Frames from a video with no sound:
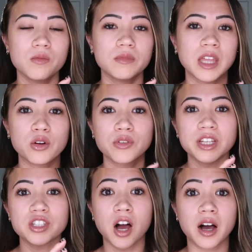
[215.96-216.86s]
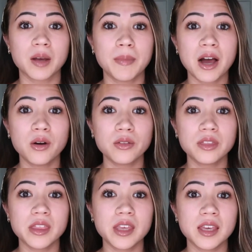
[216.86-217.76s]
they don't really talk about
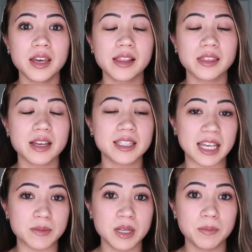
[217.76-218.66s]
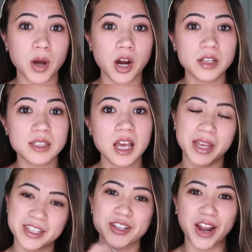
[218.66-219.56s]
the assessment parts
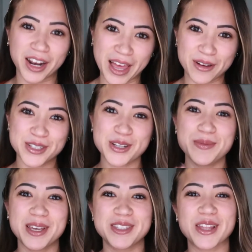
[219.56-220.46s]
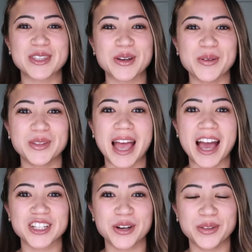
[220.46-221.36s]
because they're not allowed to, because
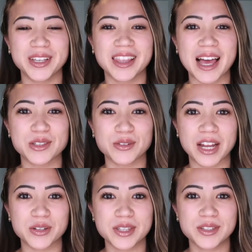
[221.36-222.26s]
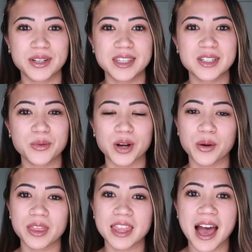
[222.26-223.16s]
ASHA only allows graduate students to work
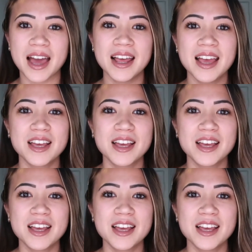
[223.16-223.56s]
with that.